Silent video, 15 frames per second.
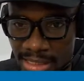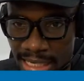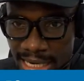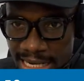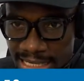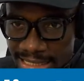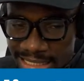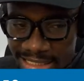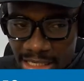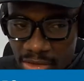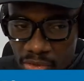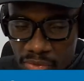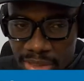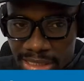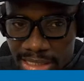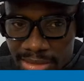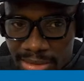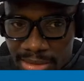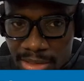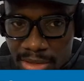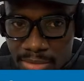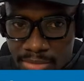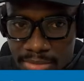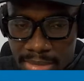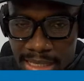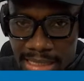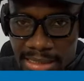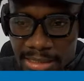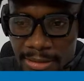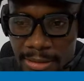and there's an already
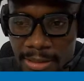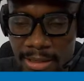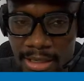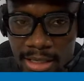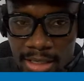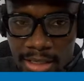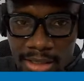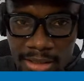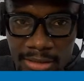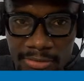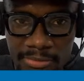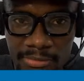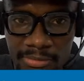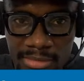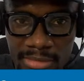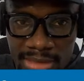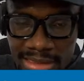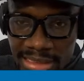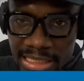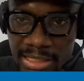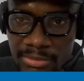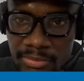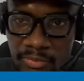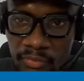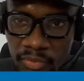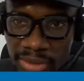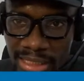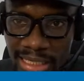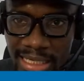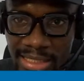made uh, theme
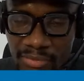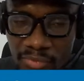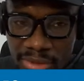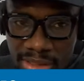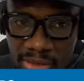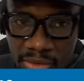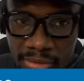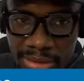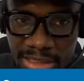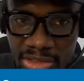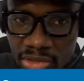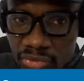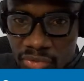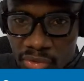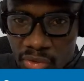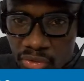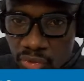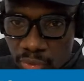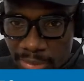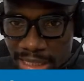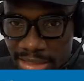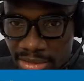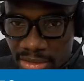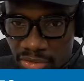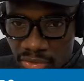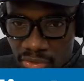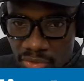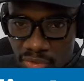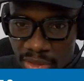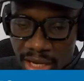for that with the necessary
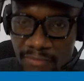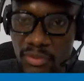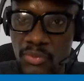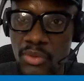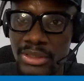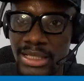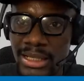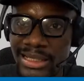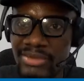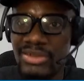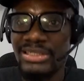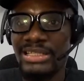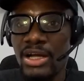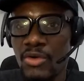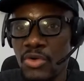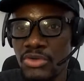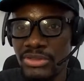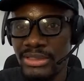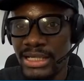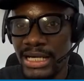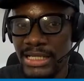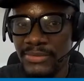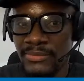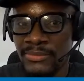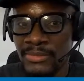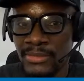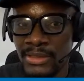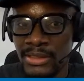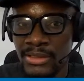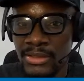customization. So everyone that creates their own site
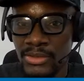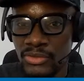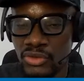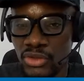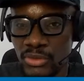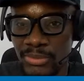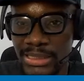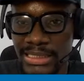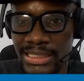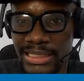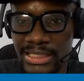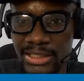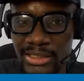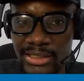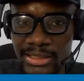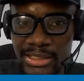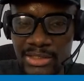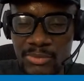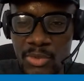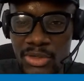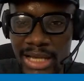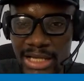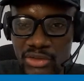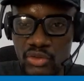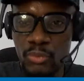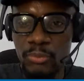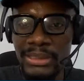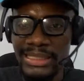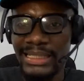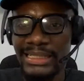just basically is more like
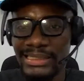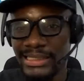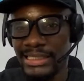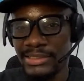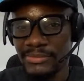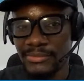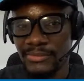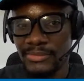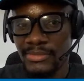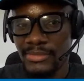duplicating,